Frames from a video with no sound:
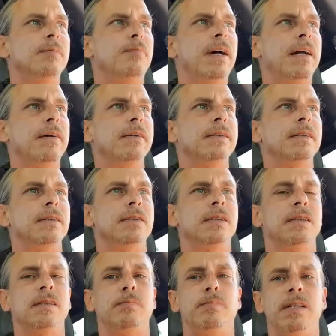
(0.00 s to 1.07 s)
it's better to
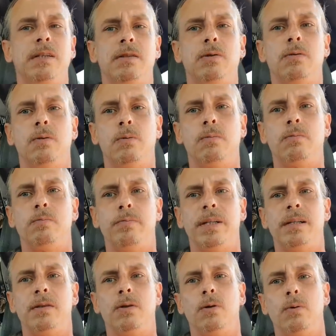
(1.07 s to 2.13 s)
just be cool
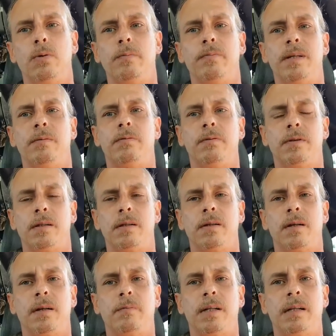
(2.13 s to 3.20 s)
be cool with people you
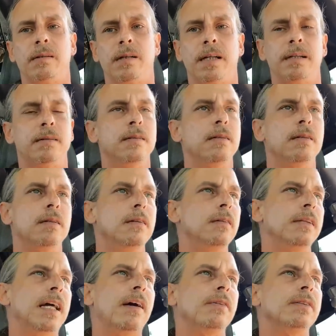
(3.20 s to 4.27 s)
know what i mean like
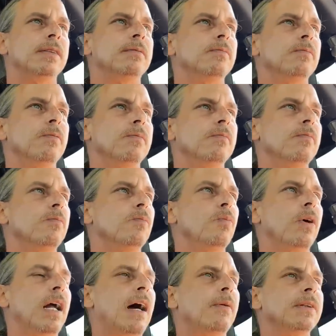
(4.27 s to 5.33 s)
that was
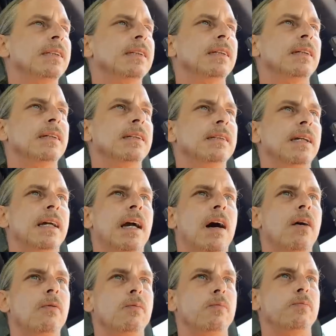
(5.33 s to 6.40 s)
what i was thinking is like
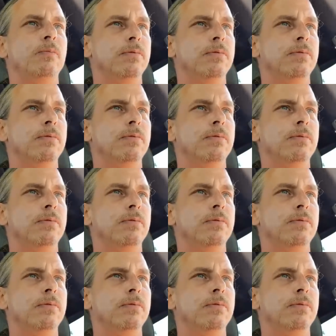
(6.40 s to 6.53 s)
i